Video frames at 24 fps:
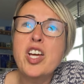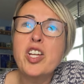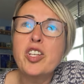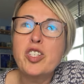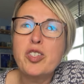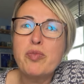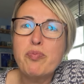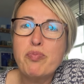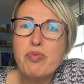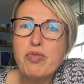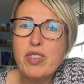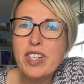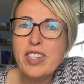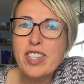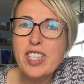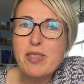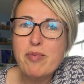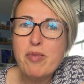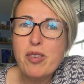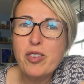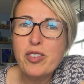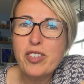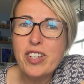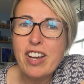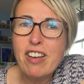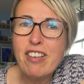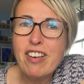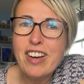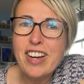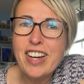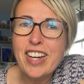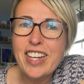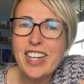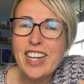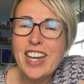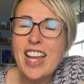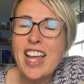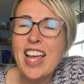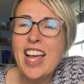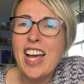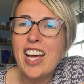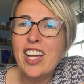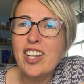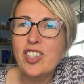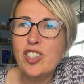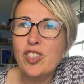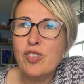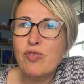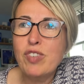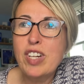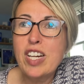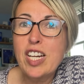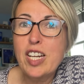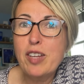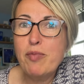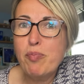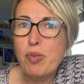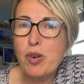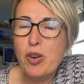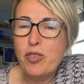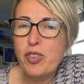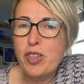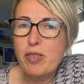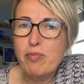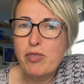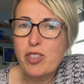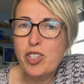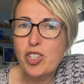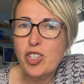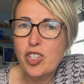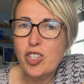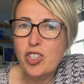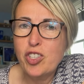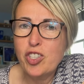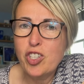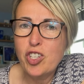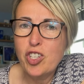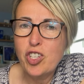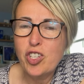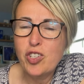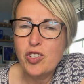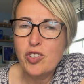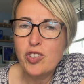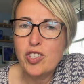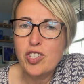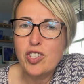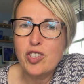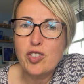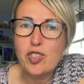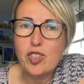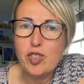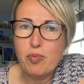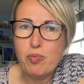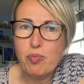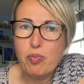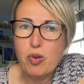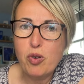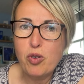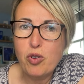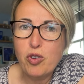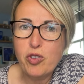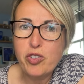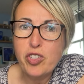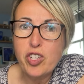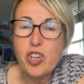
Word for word: to bring them online and to really put them to good use to support